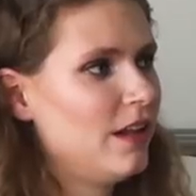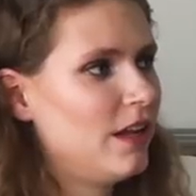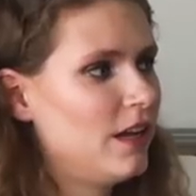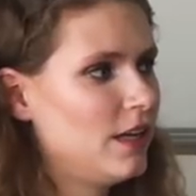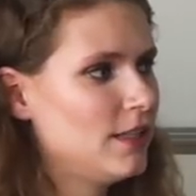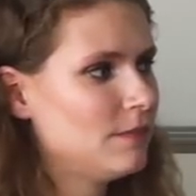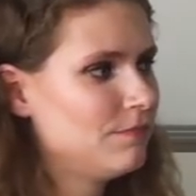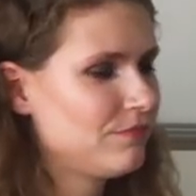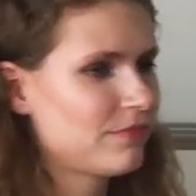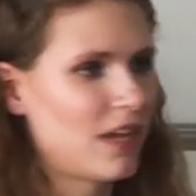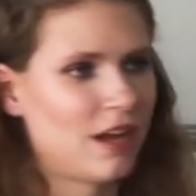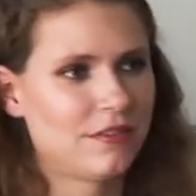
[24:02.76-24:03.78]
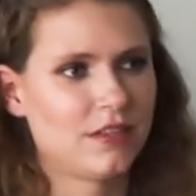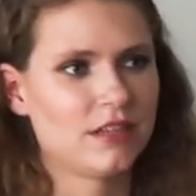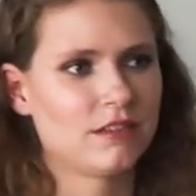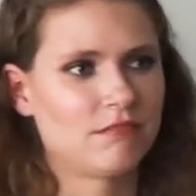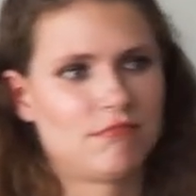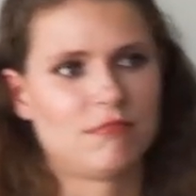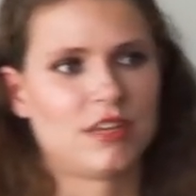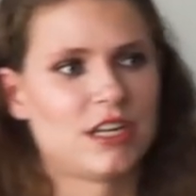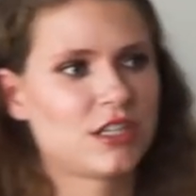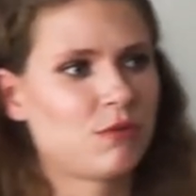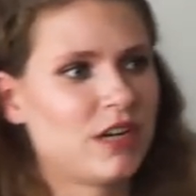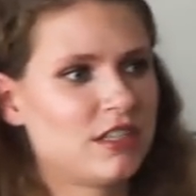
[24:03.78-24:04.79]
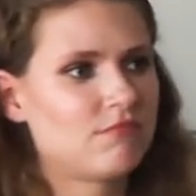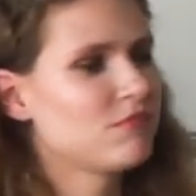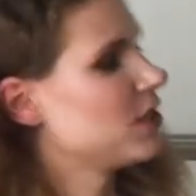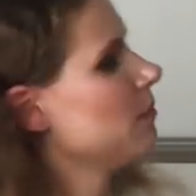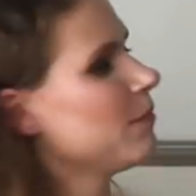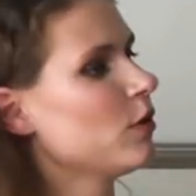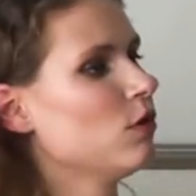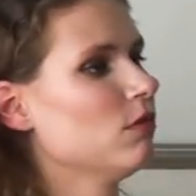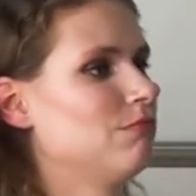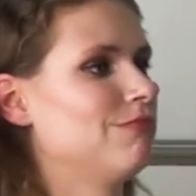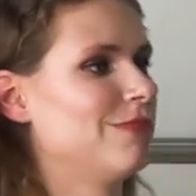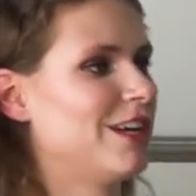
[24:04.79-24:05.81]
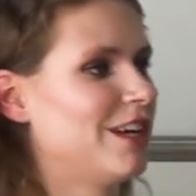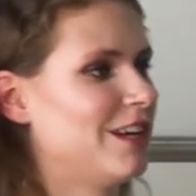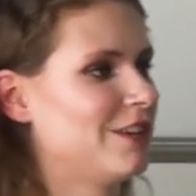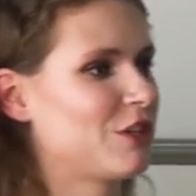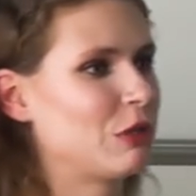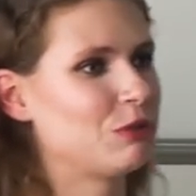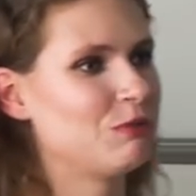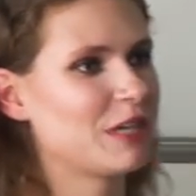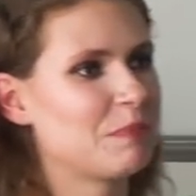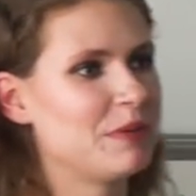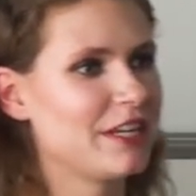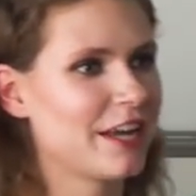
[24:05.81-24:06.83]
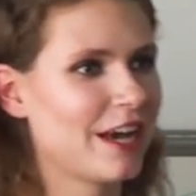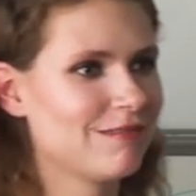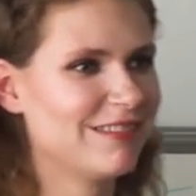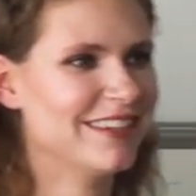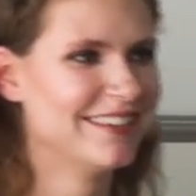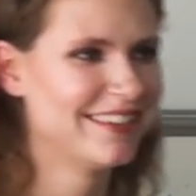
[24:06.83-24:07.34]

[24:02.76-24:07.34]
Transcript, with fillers: Um, I think that is quite simple. Uh, go to Wikipedia,